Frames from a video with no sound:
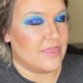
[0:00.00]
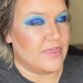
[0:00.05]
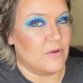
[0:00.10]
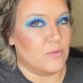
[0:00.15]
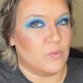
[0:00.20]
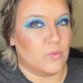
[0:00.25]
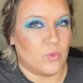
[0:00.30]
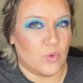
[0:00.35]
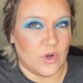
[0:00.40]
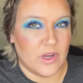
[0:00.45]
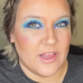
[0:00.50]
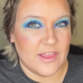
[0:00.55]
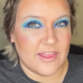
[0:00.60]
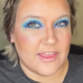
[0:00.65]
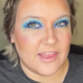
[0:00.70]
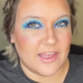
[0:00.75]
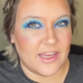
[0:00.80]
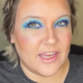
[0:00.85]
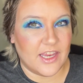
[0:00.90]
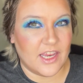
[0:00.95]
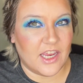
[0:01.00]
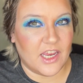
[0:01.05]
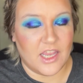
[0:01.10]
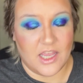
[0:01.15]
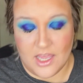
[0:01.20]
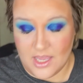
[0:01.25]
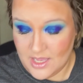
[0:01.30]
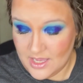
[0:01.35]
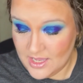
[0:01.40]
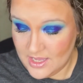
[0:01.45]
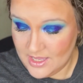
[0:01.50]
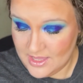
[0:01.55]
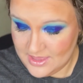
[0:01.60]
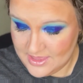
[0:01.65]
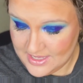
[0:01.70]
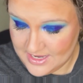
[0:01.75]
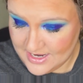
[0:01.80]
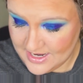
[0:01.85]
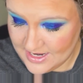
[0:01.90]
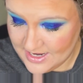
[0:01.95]
The one thing
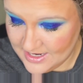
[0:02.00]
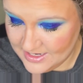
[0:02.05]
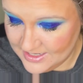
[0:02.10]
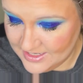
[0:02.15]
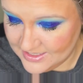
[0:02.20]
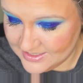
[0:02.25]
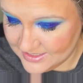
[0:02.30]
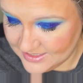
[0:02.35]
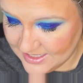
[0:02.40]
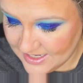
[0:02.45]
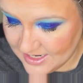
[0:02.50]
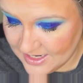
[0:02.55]
that has